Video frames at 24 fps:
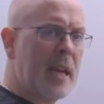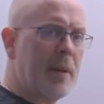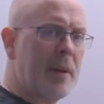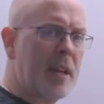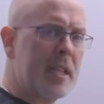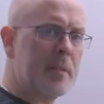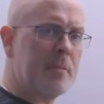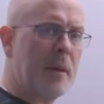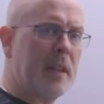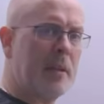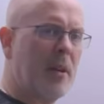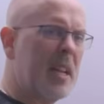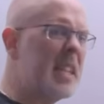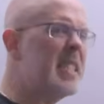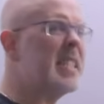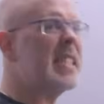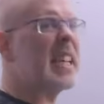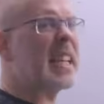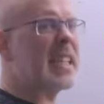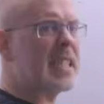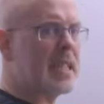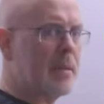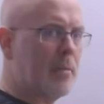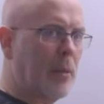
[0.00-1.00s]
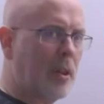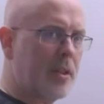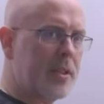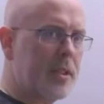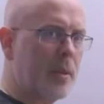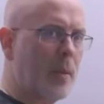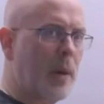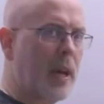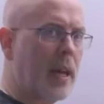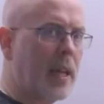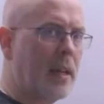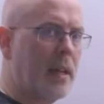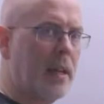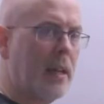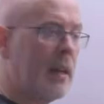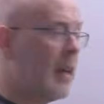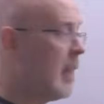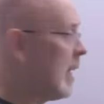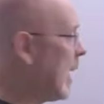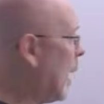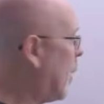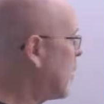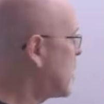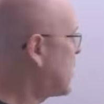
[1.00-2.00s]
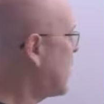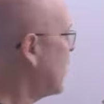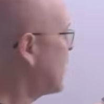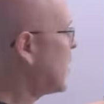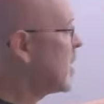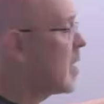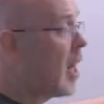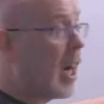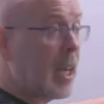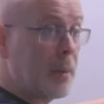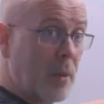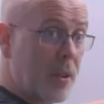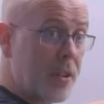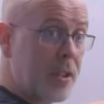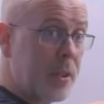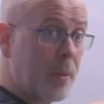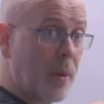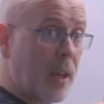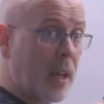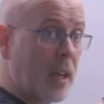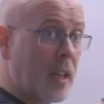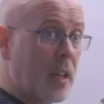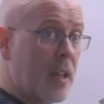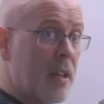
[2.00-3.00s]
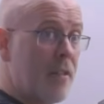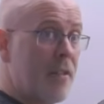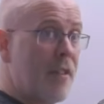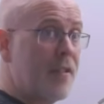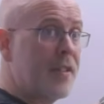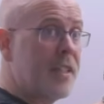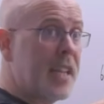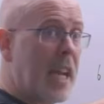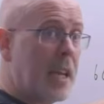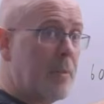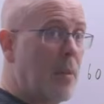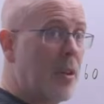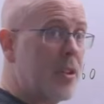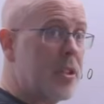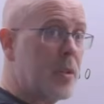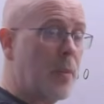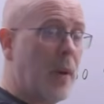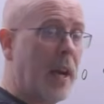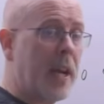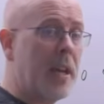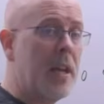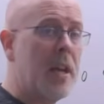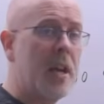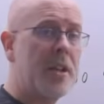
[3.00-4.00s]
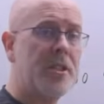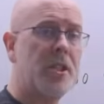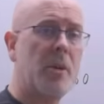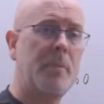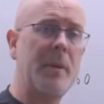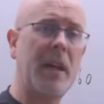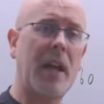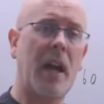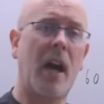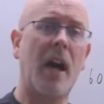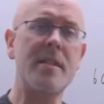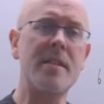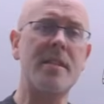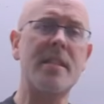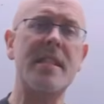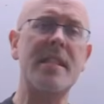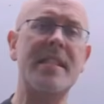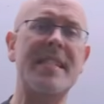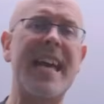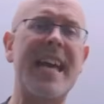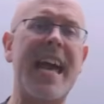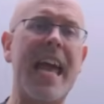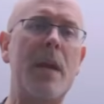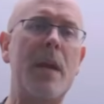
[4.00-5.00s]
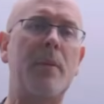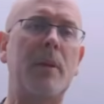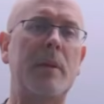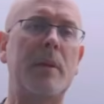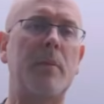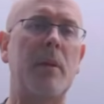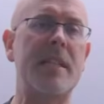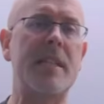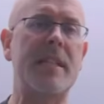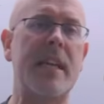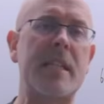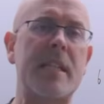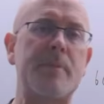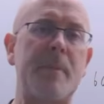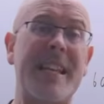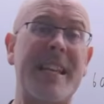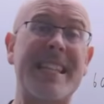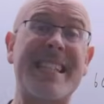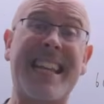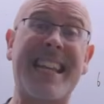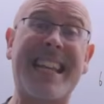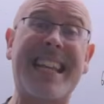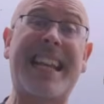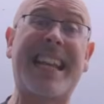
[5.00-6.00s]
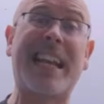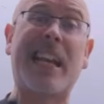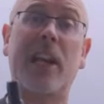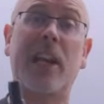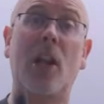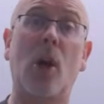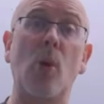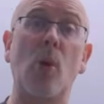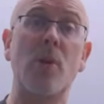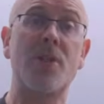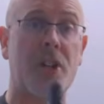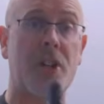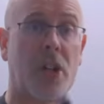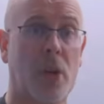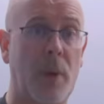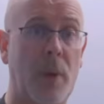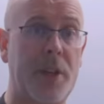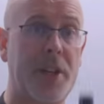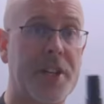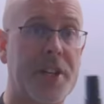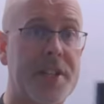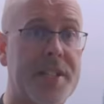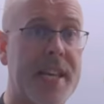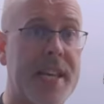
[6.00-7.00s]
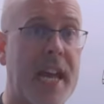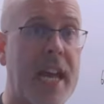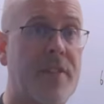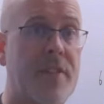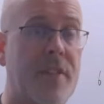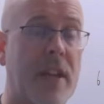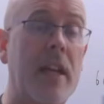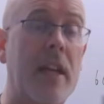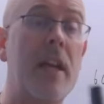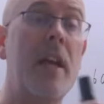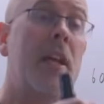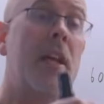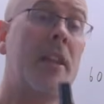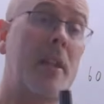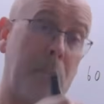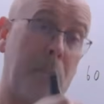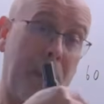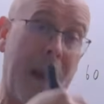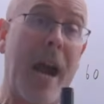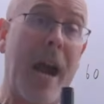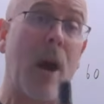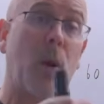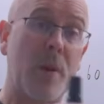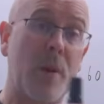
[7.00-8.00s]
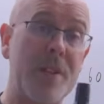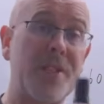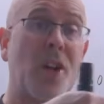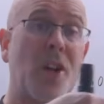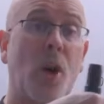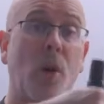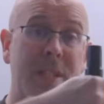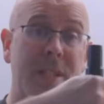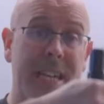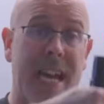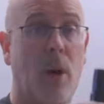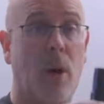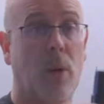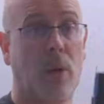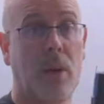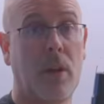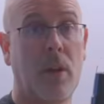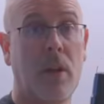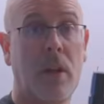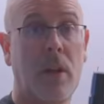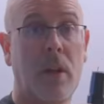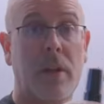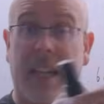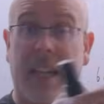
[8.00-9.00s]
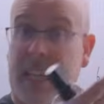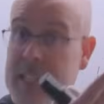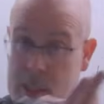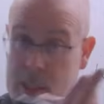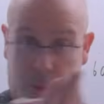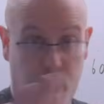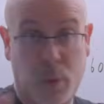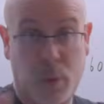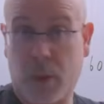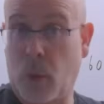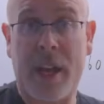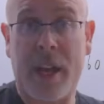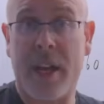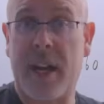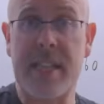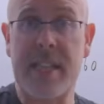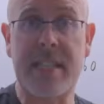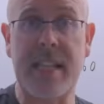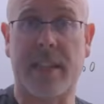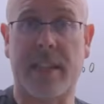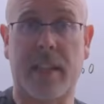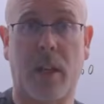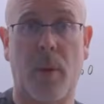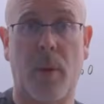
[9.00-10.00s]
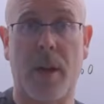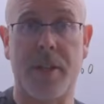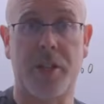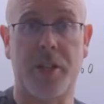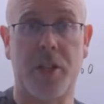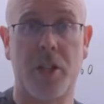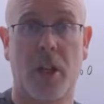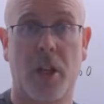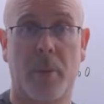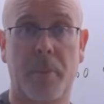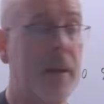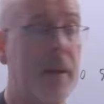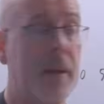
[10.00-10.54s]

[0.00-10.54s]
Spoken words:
when I spend the money is 60 months away. Now it's 59 months away, 58 months away. So because the day when the money is getting spent is getting closer when you're saving, the powers go down. That's the way I set the question up.